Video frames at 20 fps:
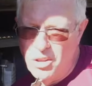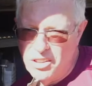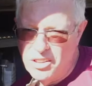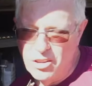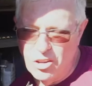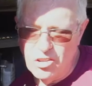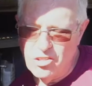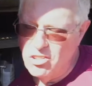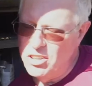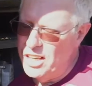
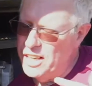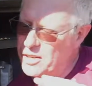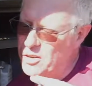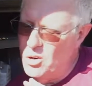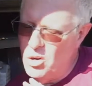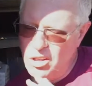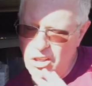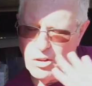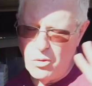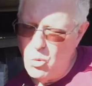Looks like
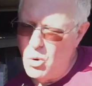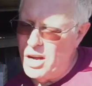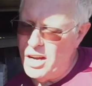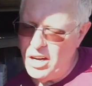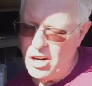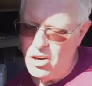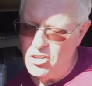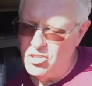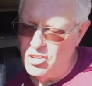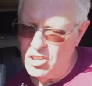all the
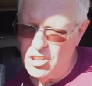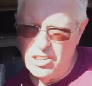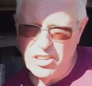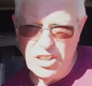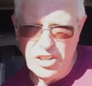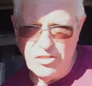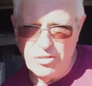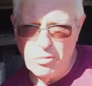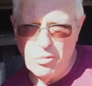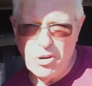wires are
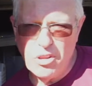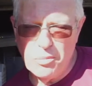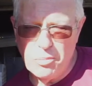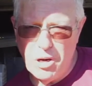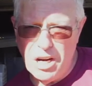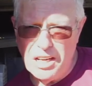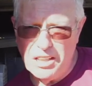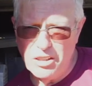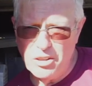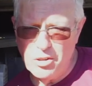clear from where the
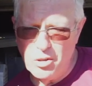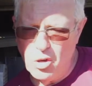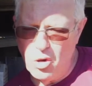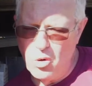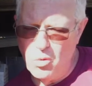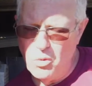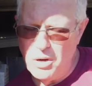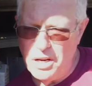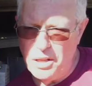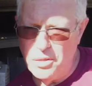pilot hole
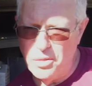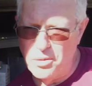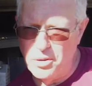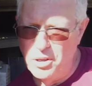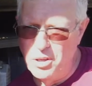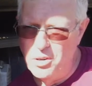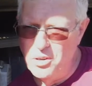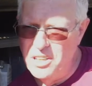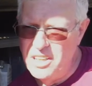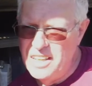went
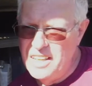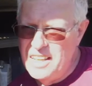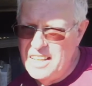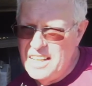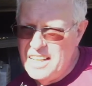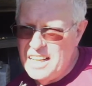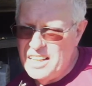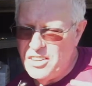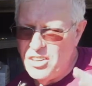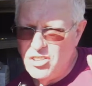through,
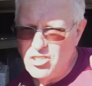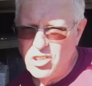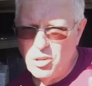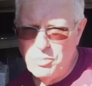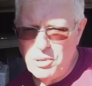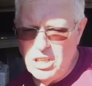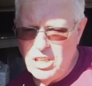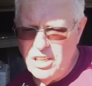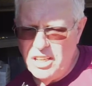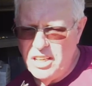and this will
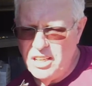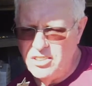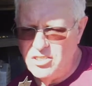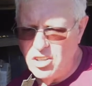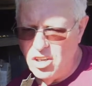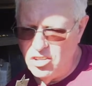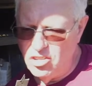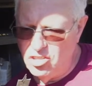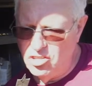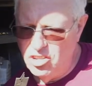be
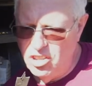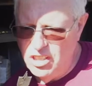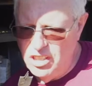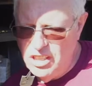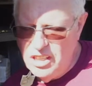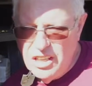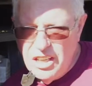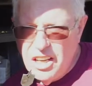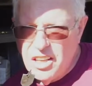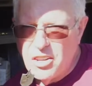just
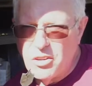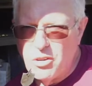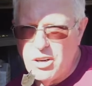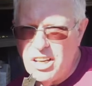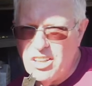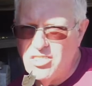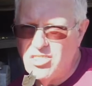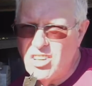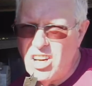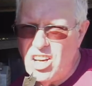the
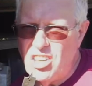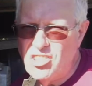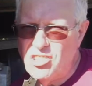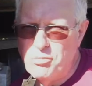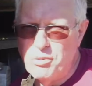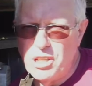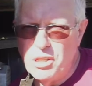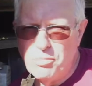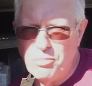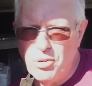right size for
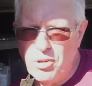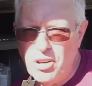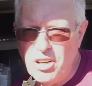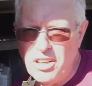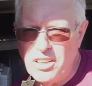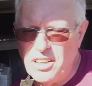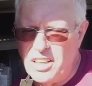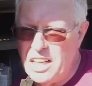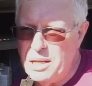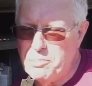me to
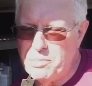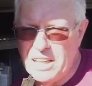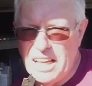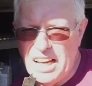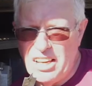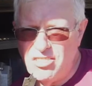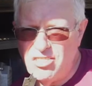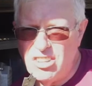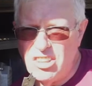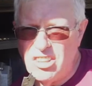put a
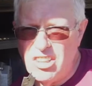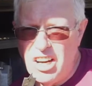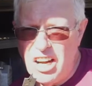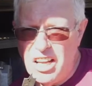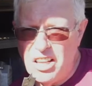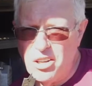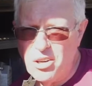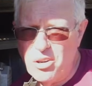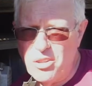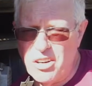plastic
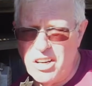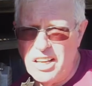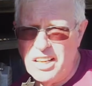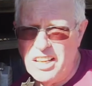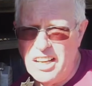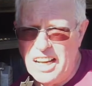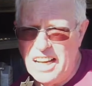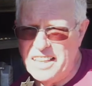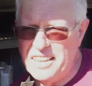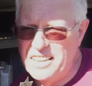collar that I
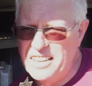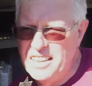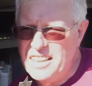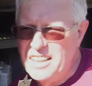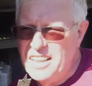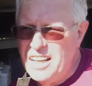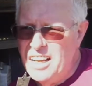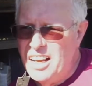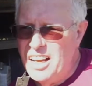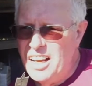got
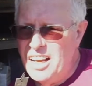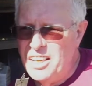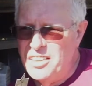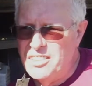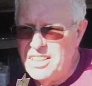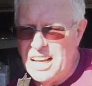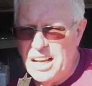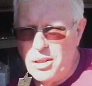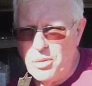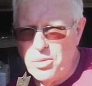
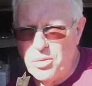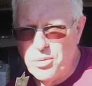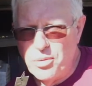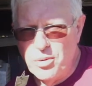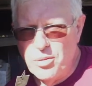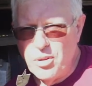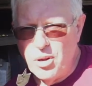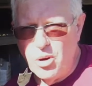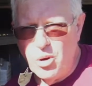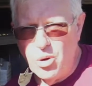down through
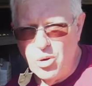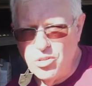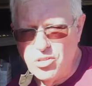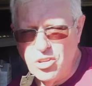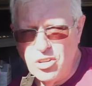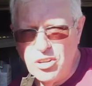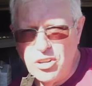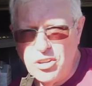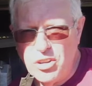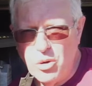the hole so
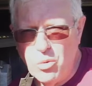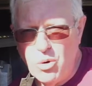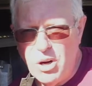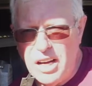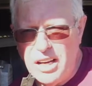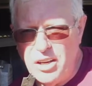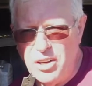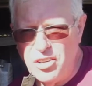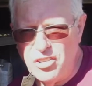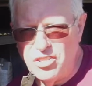that the
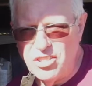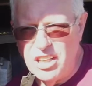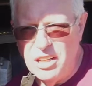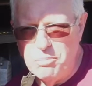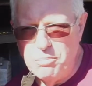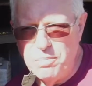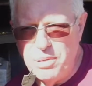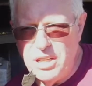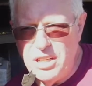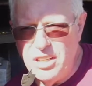wires can
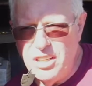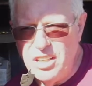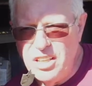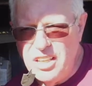be